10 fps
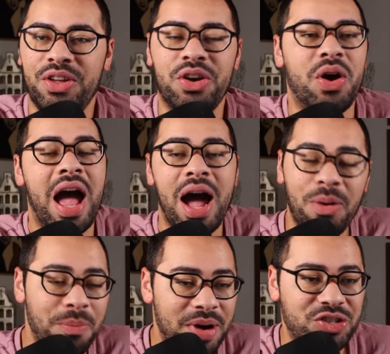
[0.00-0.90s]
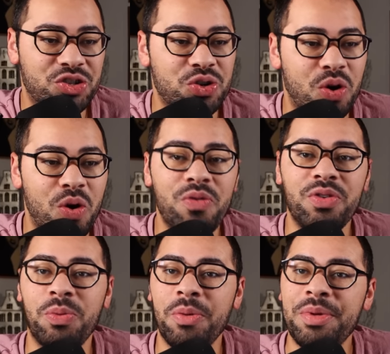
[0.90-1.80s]
You know how much
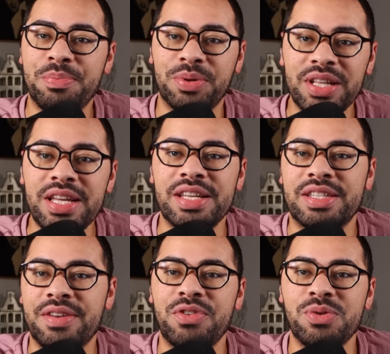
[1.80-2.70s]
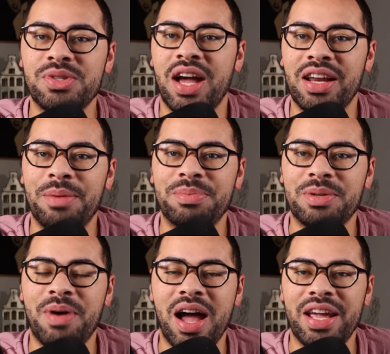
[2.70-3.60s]
Jehovah will be pleased if you sign up
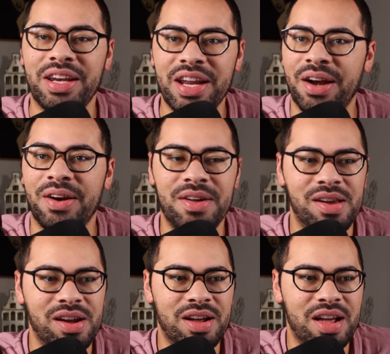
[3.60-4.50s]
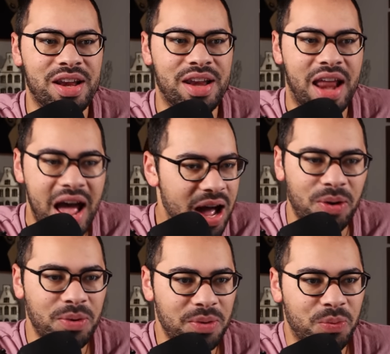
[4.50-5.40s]
to Pioneer.
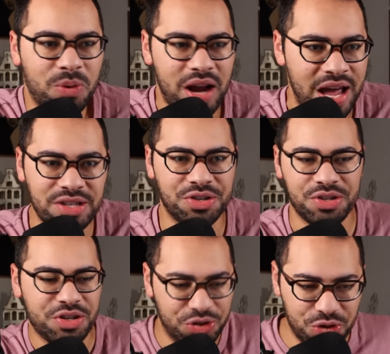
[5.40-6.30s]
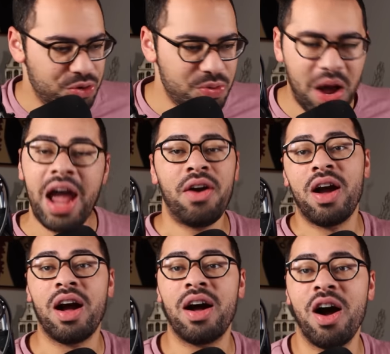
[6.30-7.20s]
Now we're entered a new
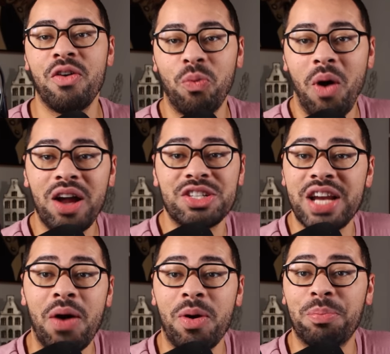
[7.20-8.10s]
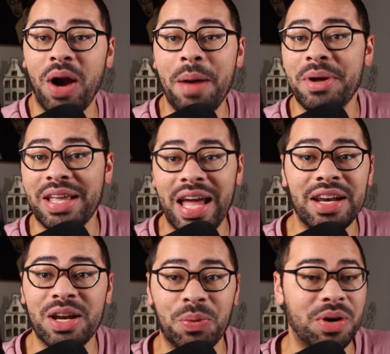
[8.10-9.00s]
era of Watchtower
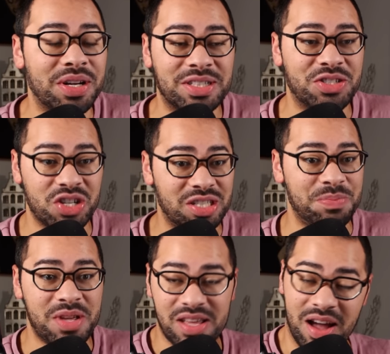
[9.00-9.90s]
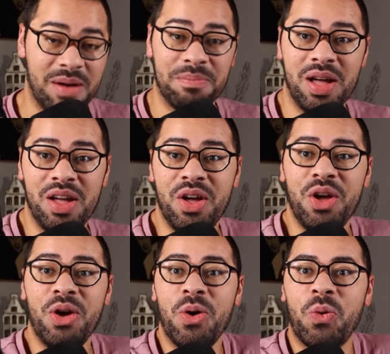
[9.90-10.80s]
propaganda where it's just become
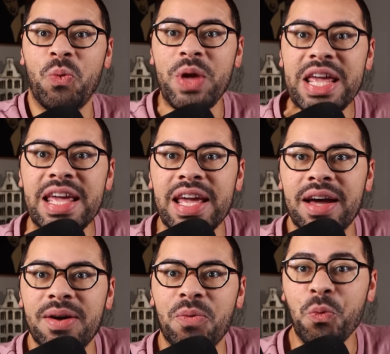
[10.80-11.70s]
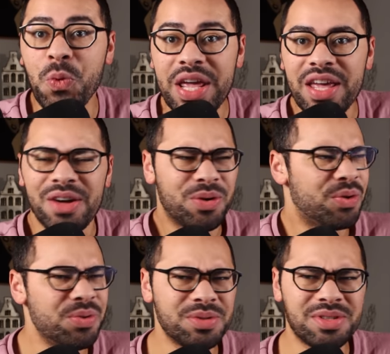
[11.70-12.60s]
we,
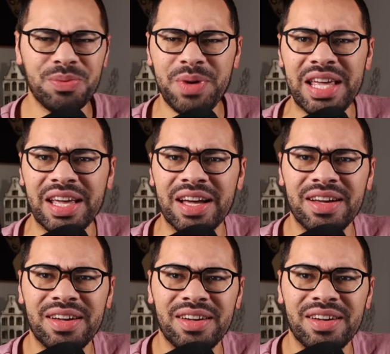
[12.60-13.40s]
who's the we?